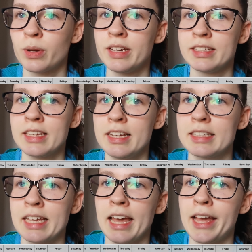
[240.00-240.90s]

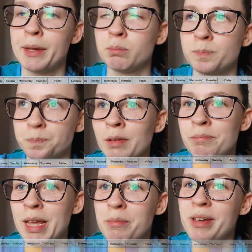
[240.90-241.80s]
26k.
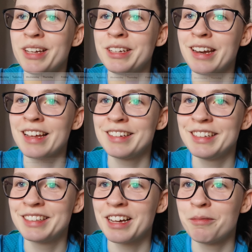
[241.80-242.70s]
Maybe I should
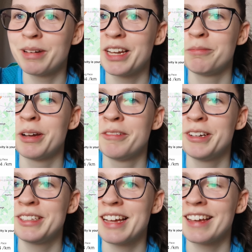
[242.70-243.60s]
actually start planning my
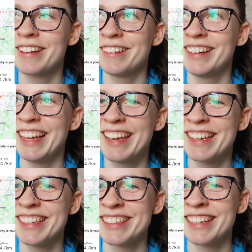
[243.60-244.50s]
routes accurately
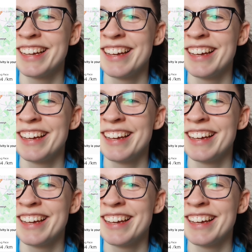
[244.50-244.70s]
because